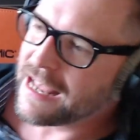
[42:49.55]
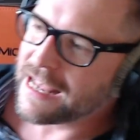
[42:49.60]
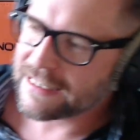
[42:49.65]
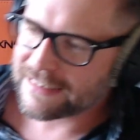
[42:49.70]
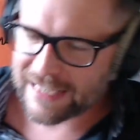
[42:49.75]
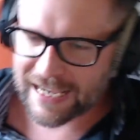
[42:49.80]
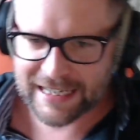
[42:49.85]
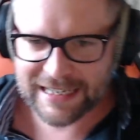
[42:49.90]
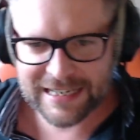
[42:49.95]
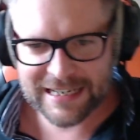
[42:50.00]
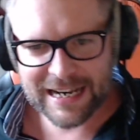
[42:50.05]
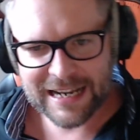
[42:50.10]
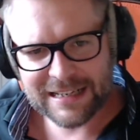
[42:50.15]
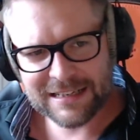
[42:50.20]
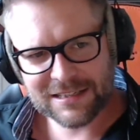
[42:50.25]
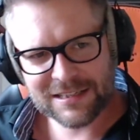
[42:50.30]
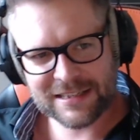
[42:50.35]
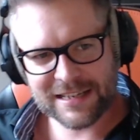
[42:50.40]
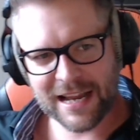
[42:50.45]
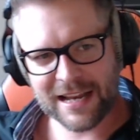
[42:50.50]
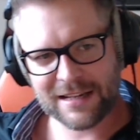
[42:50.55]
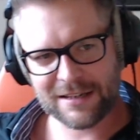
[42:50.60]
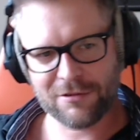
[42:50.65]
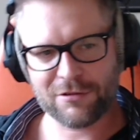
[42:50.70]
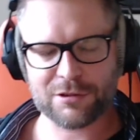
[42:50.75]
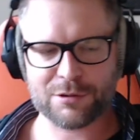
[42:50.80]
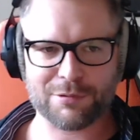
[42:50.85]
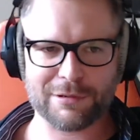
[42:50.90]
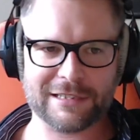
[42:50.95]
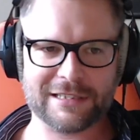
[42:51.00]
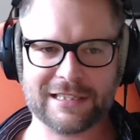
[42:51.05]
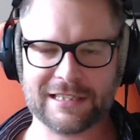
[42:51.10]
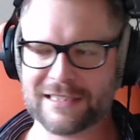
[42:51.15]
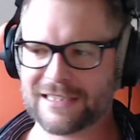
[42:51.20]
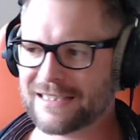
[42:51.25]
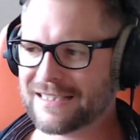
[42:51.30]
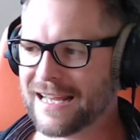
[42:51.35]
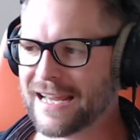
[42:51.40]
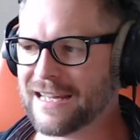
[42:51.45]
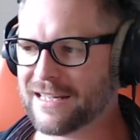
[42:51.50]
So I can understand the US president
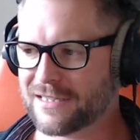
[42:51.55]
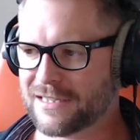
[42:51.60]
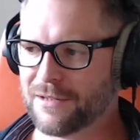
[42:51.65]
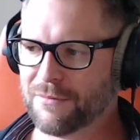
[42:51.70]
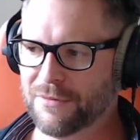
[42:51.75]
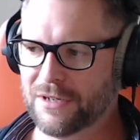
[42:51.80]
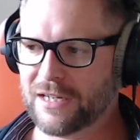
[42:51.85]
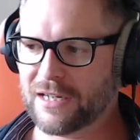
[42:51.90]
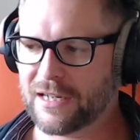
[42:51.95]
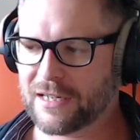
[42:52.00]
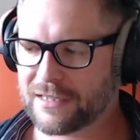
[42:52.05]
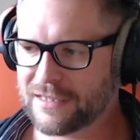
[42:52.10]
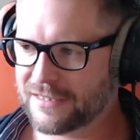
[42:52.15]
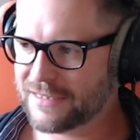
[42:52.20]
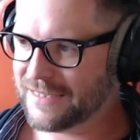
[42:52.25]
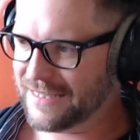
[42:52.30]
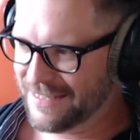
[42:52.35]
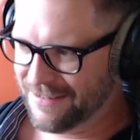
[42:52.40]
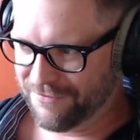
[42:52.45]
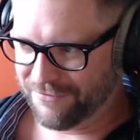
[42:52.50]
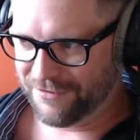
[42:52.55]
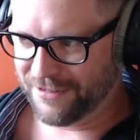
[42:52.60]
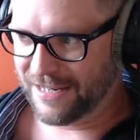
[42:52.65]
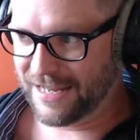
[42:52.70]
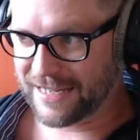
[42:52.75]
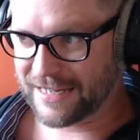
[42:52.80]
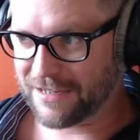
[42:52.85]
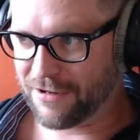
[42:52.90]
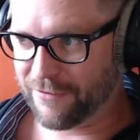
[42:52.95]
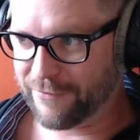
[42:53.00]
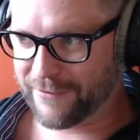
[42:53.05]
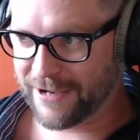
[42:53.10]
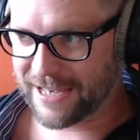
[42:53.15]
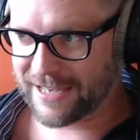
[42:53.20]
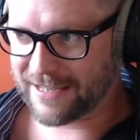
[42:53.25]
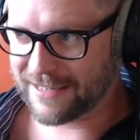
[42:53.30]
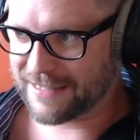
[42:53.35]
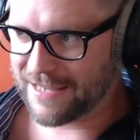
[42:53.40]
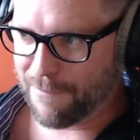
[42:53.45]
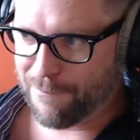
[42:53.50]
saying something like this, even like of
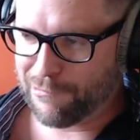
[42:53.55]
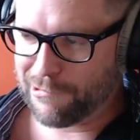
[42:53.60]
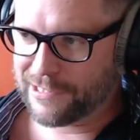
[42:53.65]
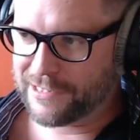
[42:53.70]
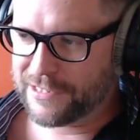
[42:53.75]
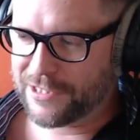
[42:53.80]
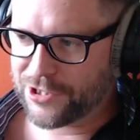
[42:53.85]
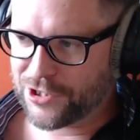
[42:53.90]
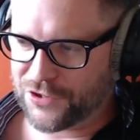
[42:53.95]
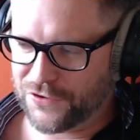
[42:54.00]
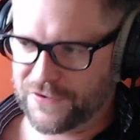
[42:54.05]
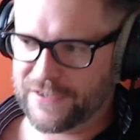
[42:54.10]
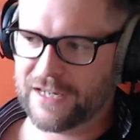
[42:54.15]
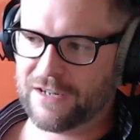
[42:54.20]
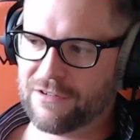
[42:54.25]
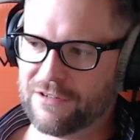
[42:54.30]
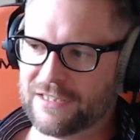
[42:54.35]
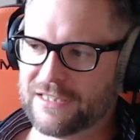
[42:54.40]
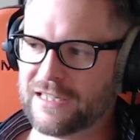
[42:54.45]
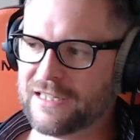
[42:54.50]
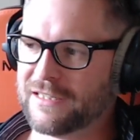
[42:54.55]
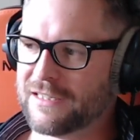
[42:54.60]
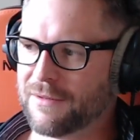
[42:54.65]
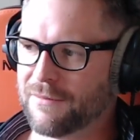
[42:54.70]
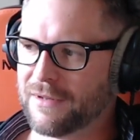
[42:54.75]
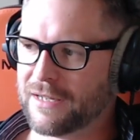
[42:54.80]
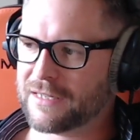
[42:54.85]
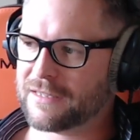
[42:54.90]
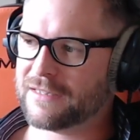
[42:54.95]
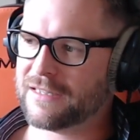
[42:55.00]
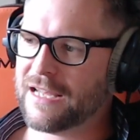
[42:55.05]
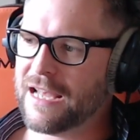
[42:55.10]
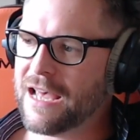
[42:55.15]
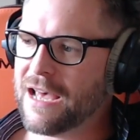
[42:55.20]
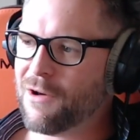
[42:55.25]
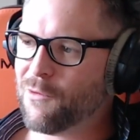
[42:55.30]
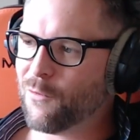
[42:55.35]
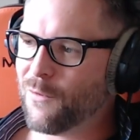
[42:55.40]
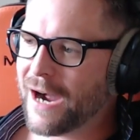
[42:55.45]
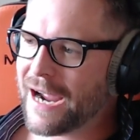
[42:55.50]
their politicians. They're going to say something like this.
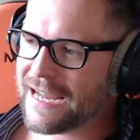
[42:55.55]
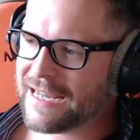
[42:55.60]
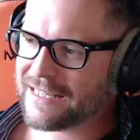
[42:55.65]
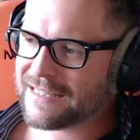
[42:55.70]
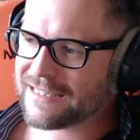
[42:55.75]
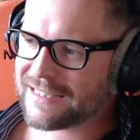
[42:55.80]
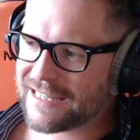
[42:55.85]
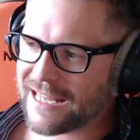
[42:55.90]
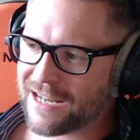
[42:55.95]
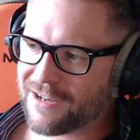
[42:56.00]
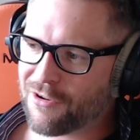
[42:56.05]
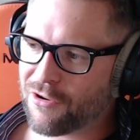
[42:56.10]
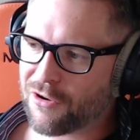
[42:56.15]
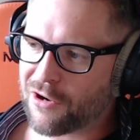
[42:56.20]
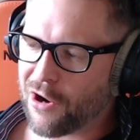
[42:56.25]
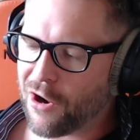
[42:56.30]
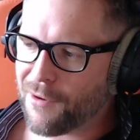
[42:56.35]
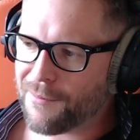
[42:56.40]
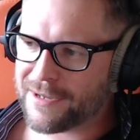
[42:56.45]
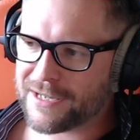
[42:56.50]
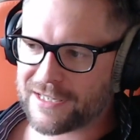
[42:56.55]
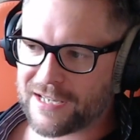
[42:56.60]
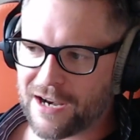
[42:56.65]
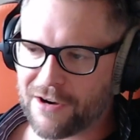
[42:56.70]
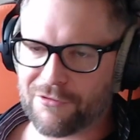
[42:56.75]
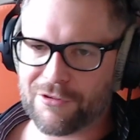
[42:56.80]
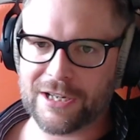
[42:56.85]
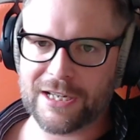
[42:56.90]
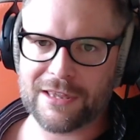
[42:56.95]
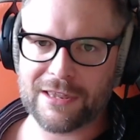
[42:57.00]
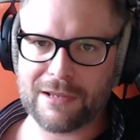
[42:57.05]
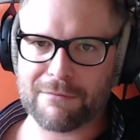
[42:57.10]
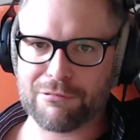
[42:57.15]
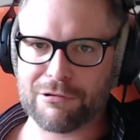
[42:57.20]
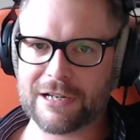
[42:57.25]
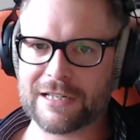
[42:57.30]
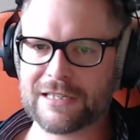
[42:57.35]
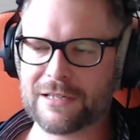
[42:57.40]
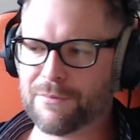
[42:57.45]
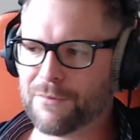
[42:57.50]
Why is there no commentary in the
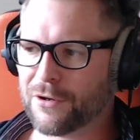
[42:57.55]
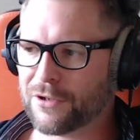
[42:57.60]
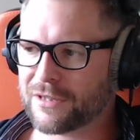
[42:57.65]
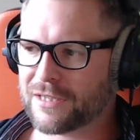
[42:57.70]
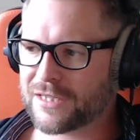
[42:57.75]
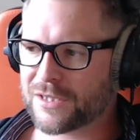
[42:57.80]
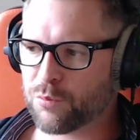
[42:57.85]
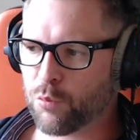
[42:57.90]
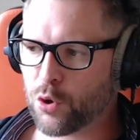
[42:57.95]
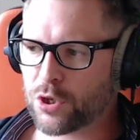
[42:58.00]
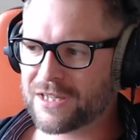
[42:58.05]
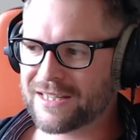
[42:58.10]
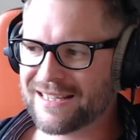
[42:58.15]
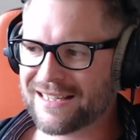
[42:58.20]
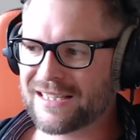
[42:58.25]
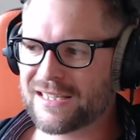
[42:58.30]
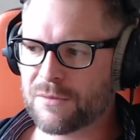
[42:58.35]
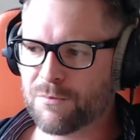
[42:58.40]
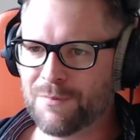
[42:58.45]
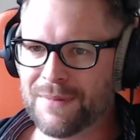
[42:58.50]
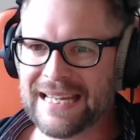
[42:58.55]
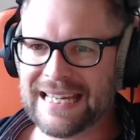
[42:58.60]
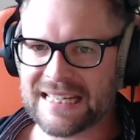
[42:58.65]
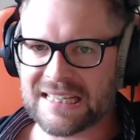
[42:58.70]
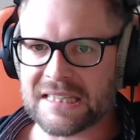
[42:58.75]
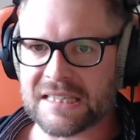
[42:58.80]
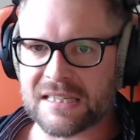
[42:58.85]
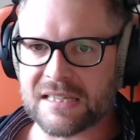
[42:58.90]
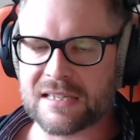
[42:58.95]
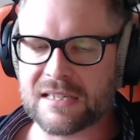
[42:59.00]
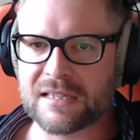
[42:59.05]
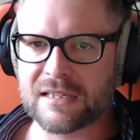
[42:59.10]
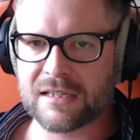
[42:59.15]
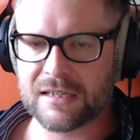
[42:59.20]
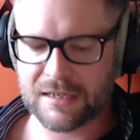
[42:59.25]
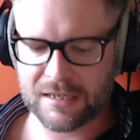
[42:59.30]
press about this? What this means?